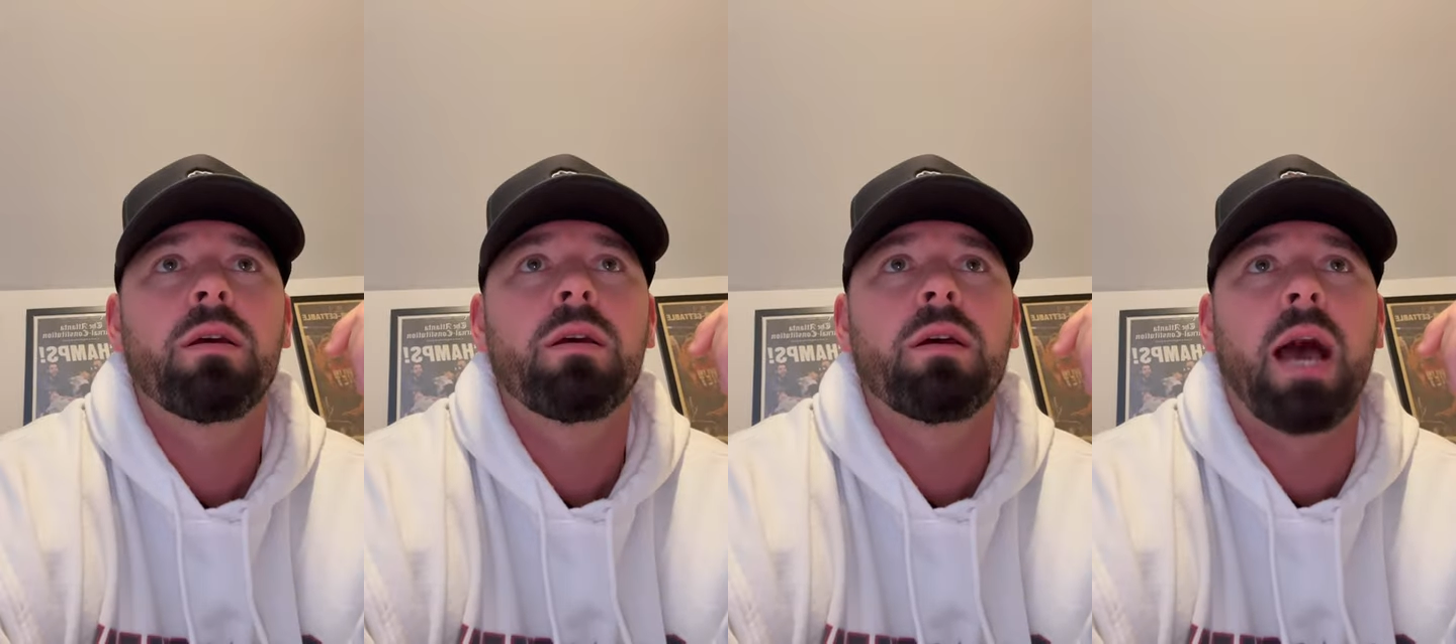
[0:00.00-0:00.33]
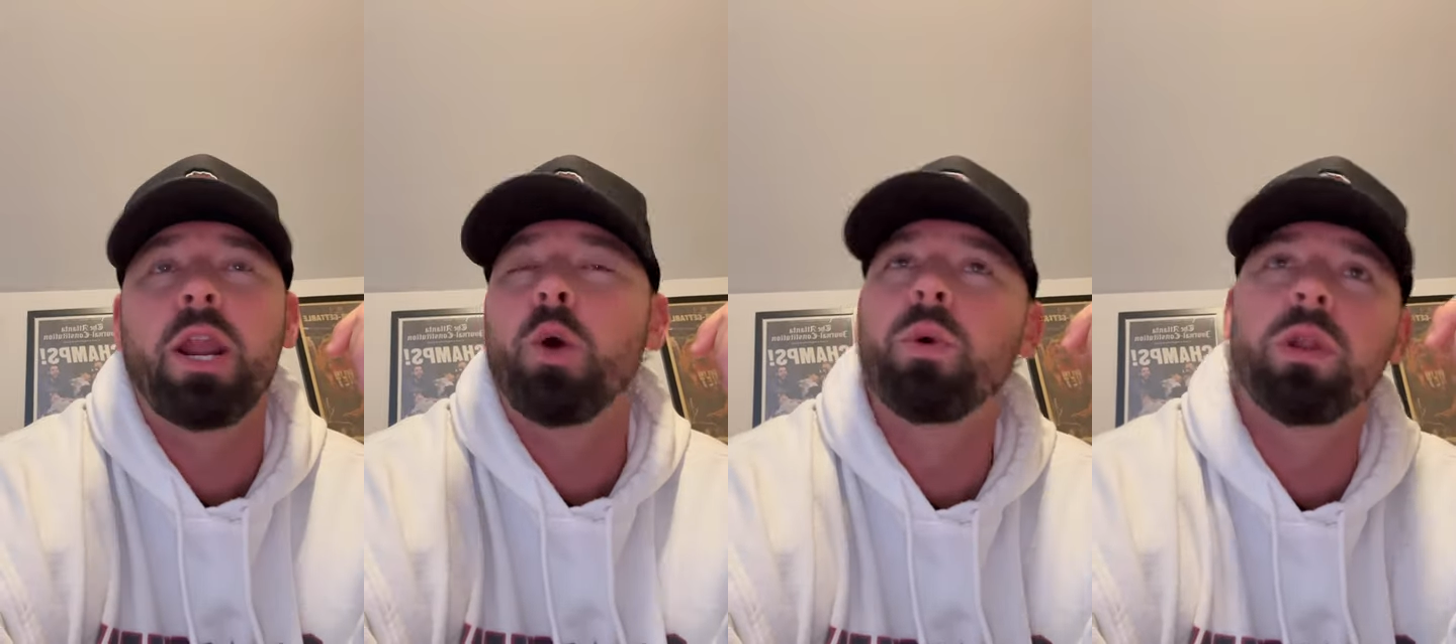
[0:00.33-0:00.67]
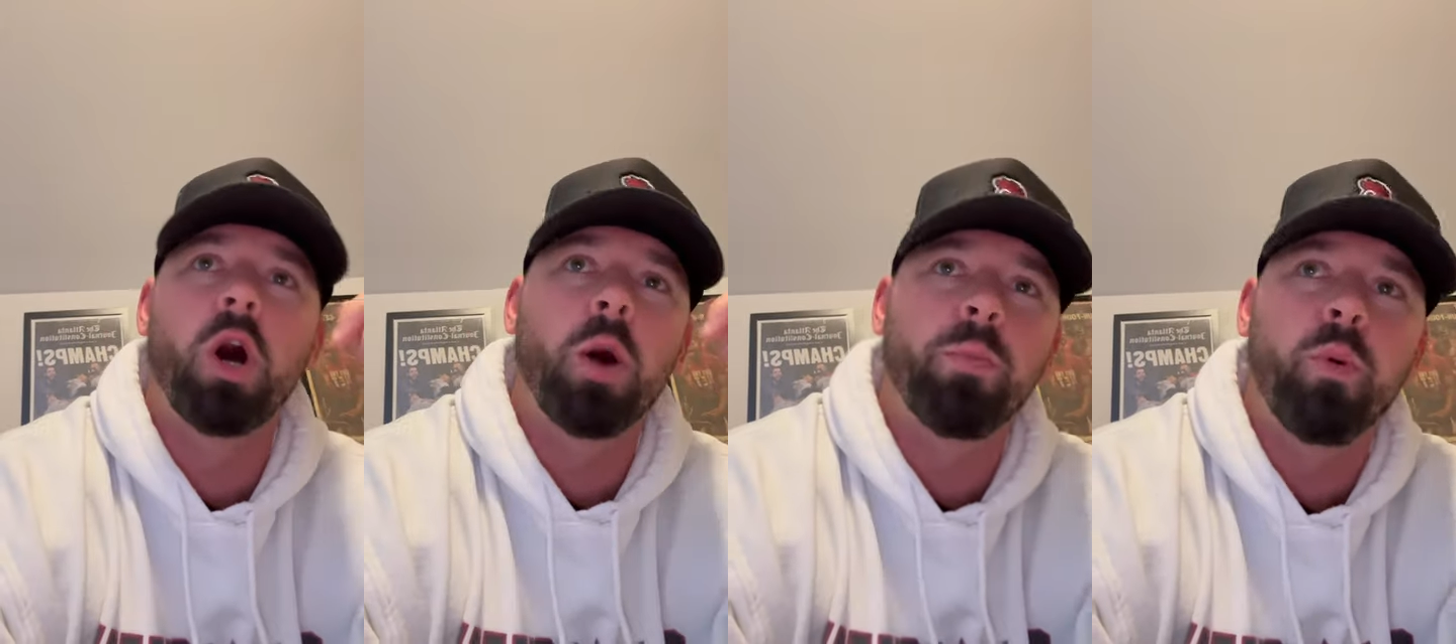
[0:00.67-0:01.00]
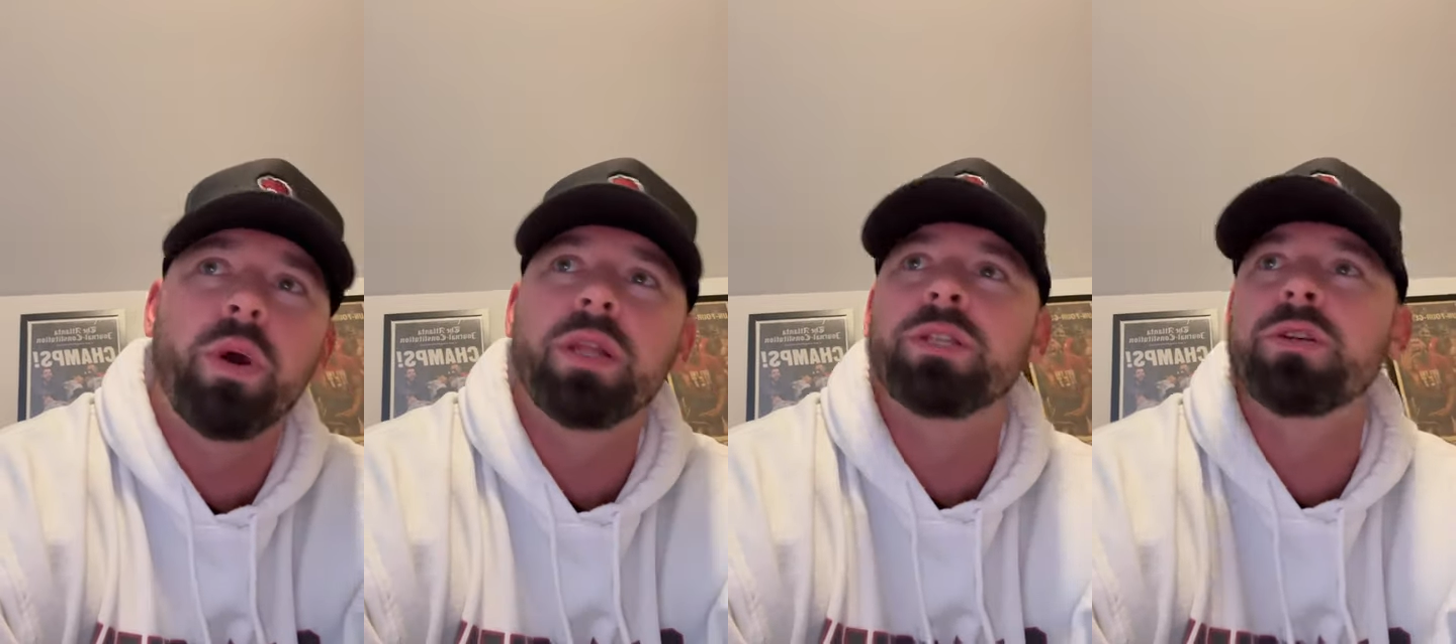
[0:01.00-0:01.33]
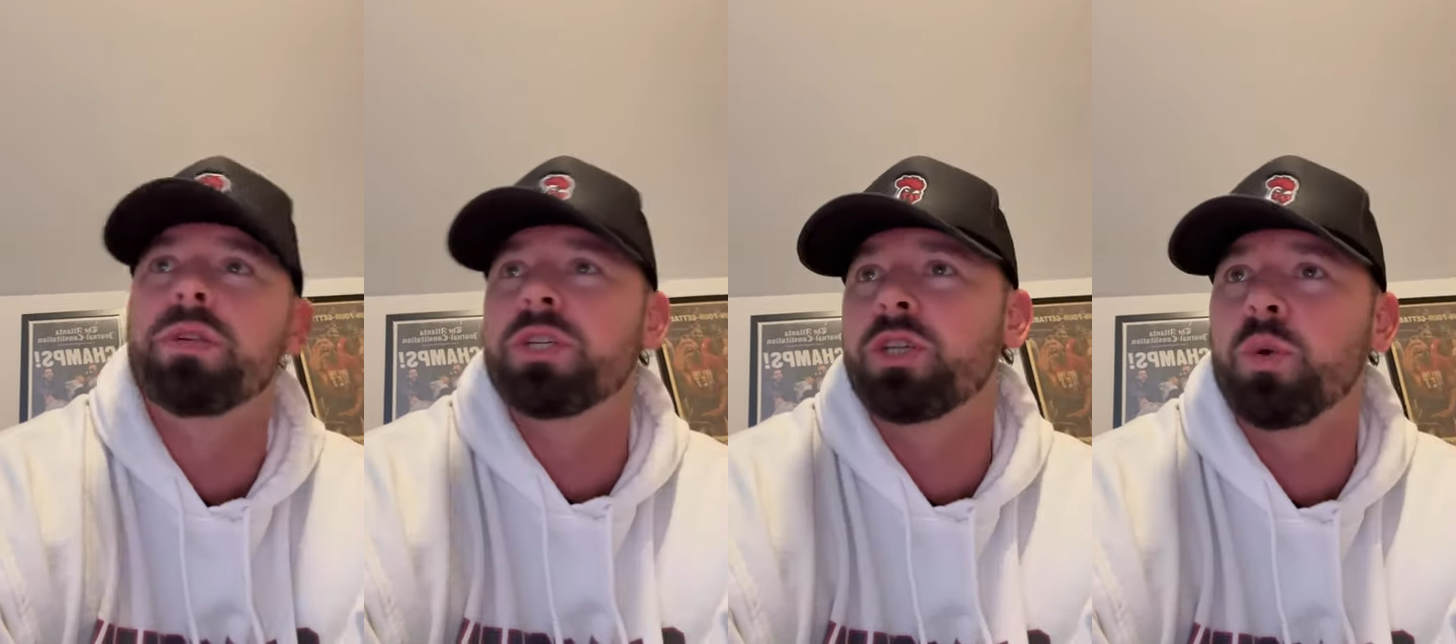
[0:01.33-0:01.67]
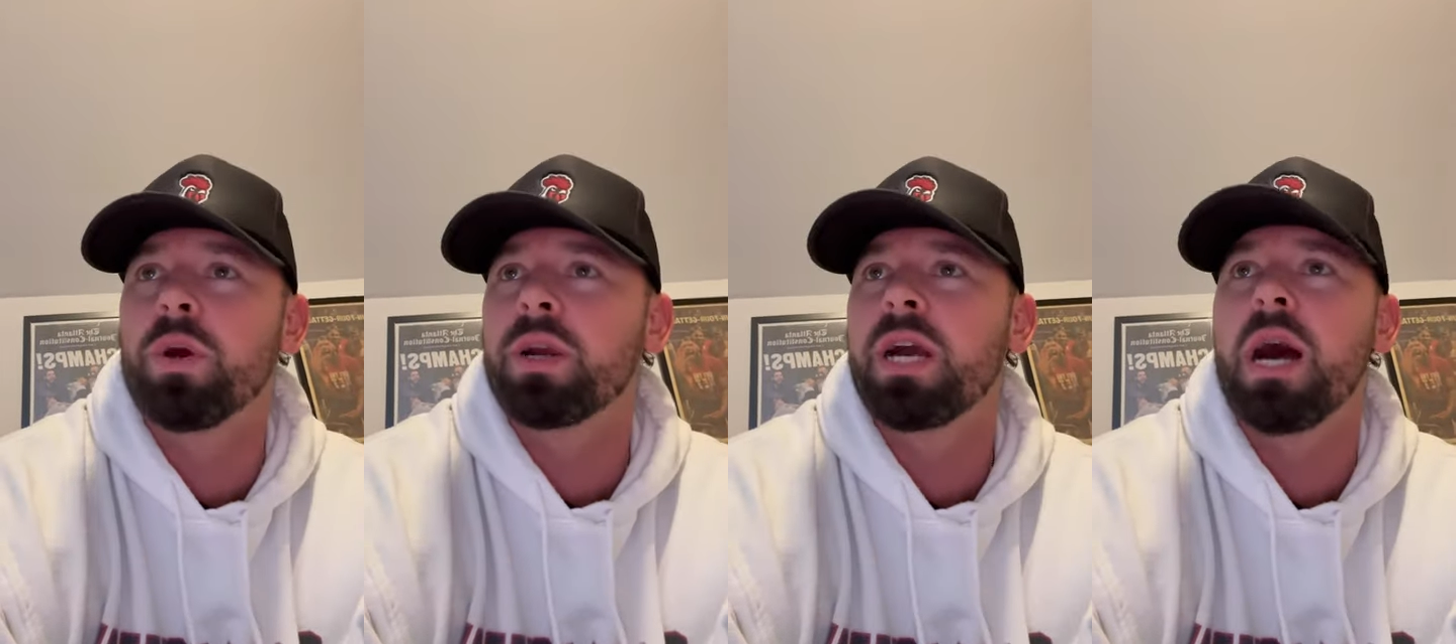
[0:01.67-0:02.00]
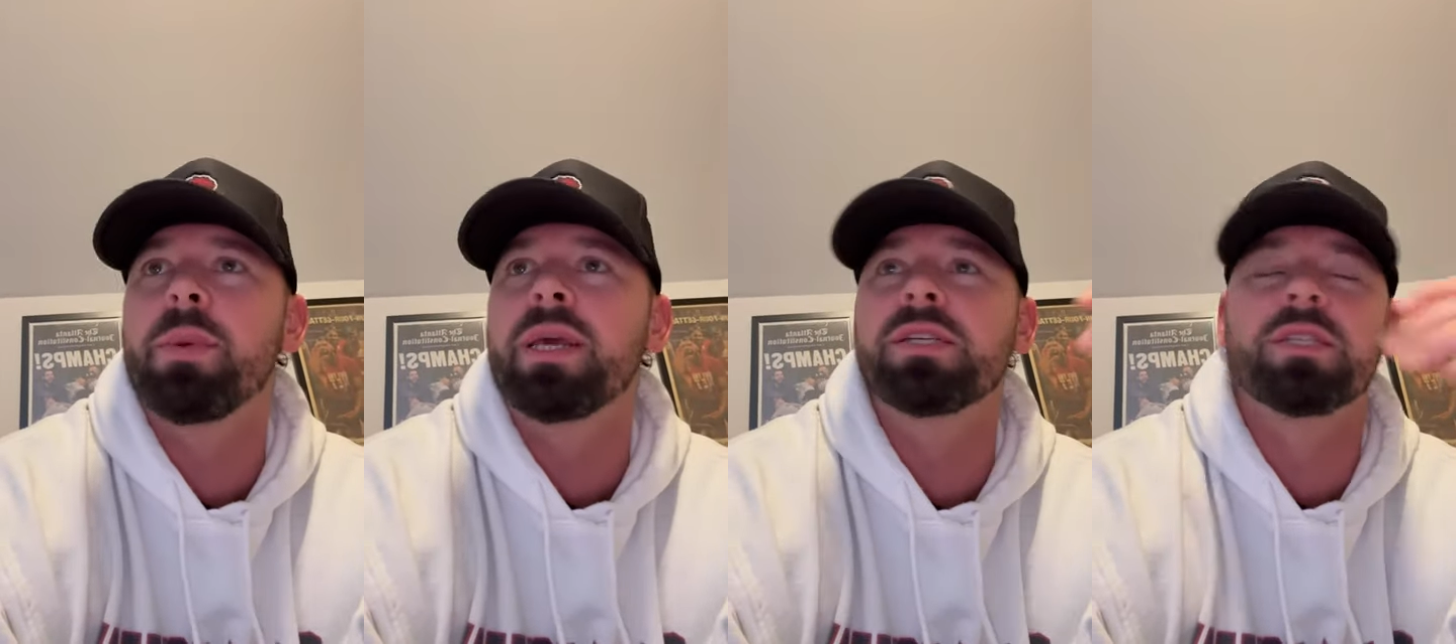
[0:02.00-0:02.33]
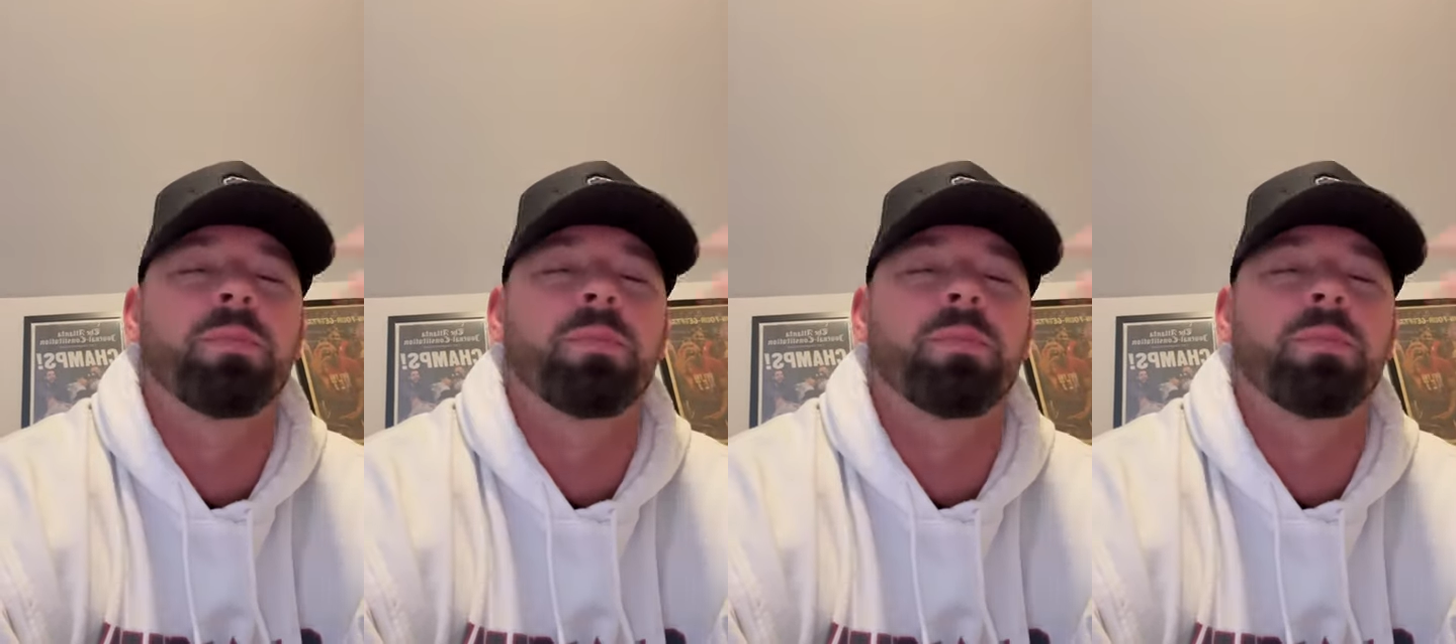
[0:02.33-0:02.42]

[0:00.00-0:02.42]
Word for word: I know we'll all point to the shortcomings,